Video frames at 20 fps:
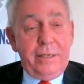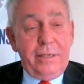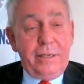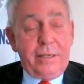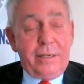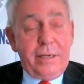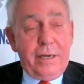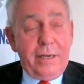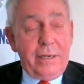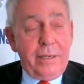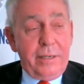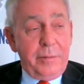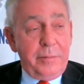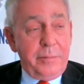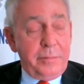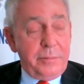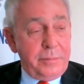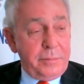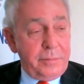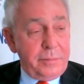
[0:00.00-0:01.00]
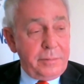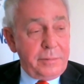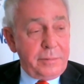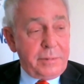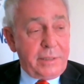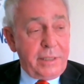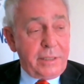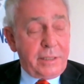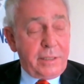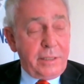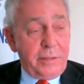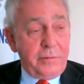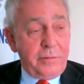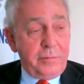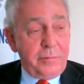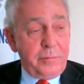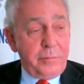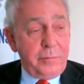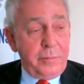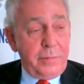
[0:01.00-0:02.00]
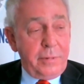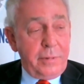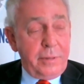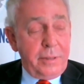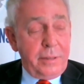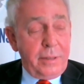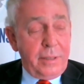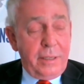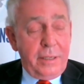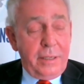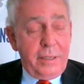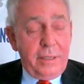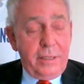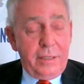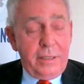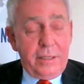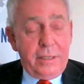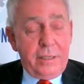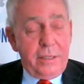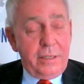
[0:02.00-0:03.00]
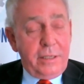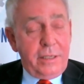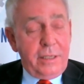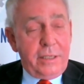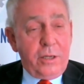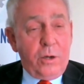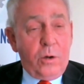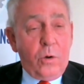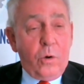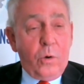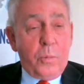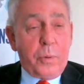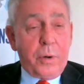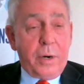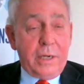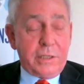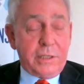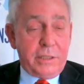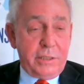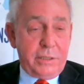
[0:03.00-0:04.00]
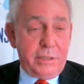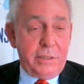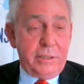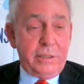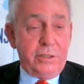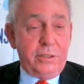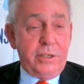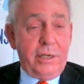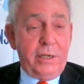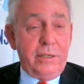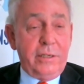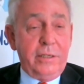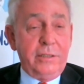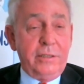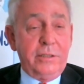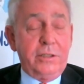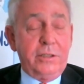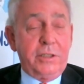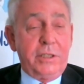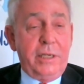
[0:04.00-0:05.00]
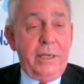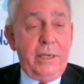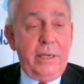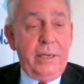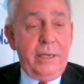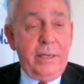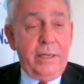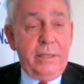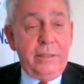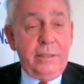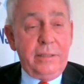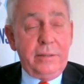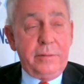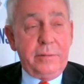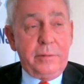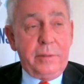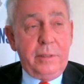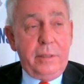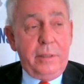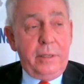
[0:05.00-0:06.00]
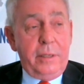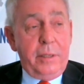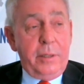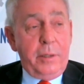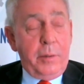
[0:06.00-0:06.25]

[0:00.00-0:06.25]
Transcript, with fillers: you got to get the, uh, the, the whole process is a challenge. And